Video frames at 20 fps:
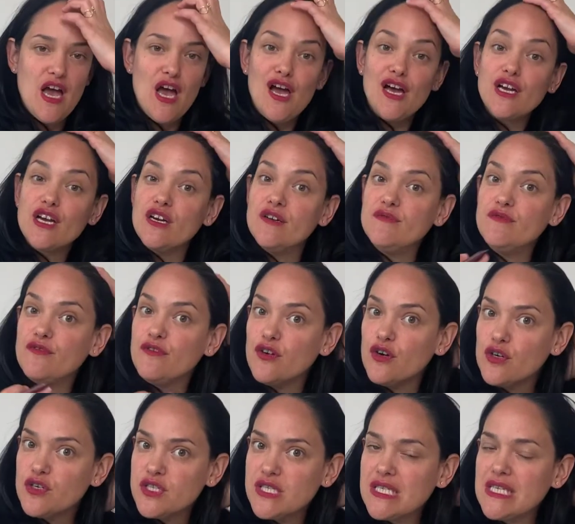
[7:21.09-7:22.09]

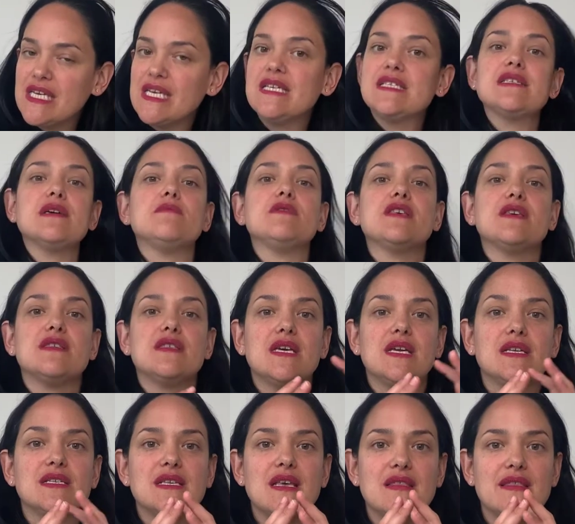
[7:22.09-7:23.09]
Conversely, some of the
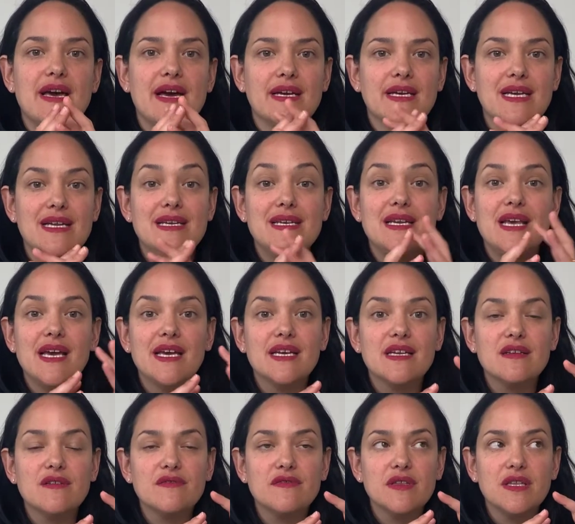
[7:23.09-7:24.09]
things that can
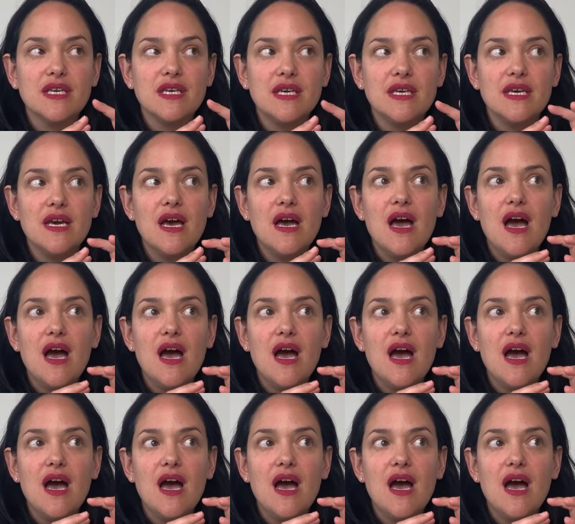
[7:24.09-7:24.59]
negatively